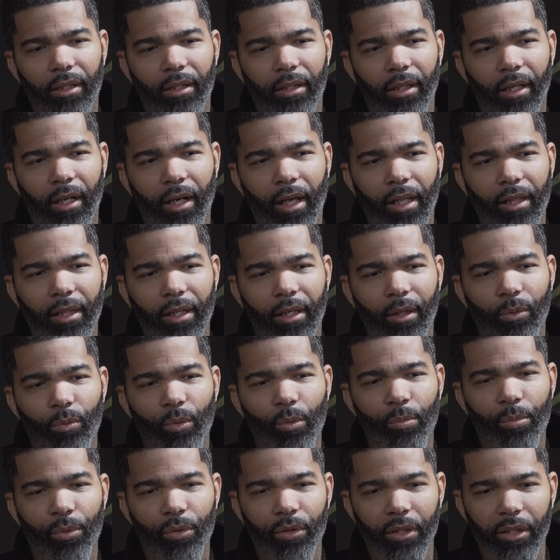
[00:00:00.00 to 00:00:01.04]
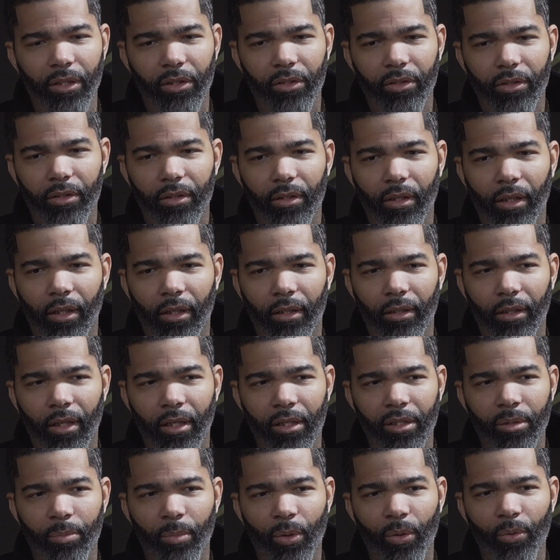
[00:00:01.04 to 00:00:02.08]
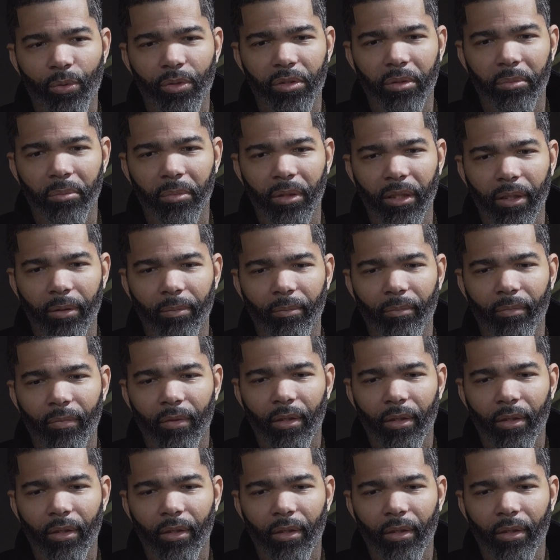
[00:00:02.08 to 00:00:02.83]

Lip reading: that I think will preach and spoke to me.